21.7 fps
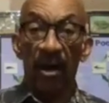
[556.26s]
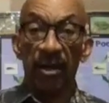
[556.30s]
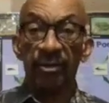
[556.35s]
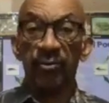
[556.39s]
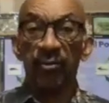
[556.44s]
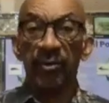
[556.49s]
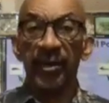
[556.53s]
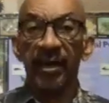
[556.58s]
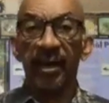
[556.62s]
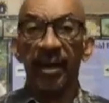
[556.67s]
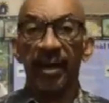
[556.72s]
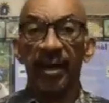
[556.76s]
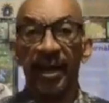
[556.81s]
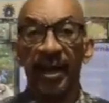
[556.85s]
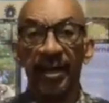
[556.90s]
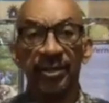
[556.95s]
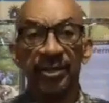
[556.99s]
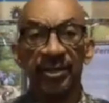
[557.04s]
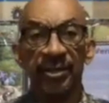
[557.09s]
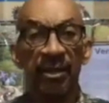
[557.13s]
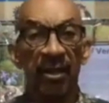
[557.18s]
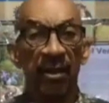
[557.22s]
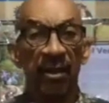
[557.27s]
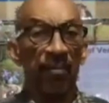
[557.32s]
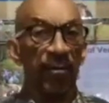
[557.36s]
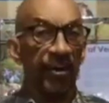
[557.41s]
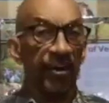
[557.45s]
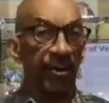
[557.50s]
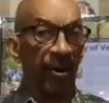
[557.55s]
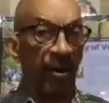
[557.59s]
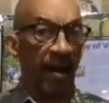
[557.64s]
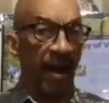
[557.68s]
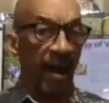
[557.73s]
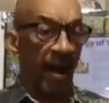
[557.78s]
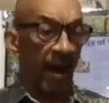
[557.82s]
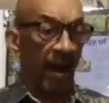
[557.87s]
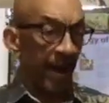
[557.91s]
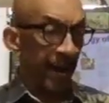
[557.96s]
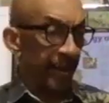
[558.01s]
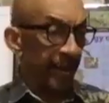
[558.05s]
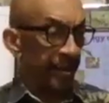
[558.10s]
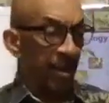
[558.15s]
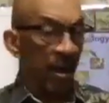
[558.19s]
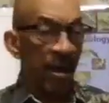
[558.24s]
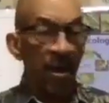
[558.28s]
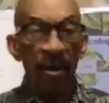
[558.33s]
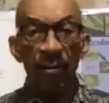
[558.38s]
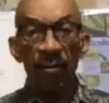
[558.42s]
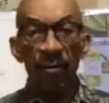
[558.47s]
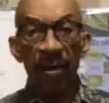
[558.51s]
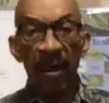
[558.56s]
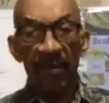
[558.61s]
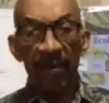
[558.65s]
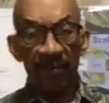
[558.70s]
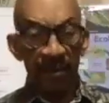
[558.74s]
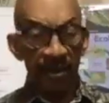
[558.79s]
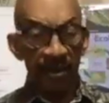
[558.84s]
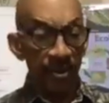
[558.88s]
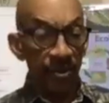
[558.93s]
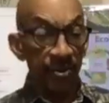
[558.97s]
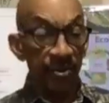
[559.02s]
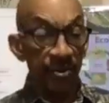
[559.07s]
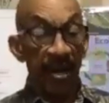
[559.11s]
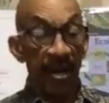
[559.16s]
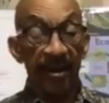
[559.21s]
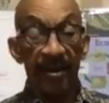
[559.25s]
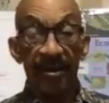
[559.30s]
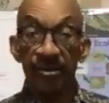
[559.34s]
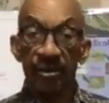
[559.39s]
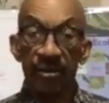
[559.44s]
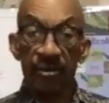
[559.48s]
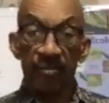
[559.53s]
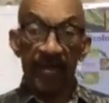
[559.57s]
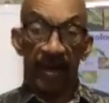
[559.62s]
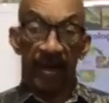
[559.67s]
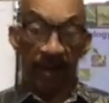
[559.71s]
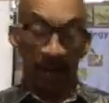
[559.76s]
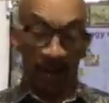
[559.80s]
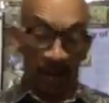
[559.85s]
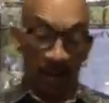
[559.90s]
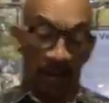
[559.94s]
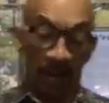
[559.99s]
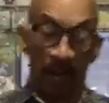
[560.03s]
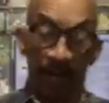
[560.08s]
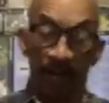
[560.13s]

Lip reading: we cannot see them with our eyes. We have to use that instrument called a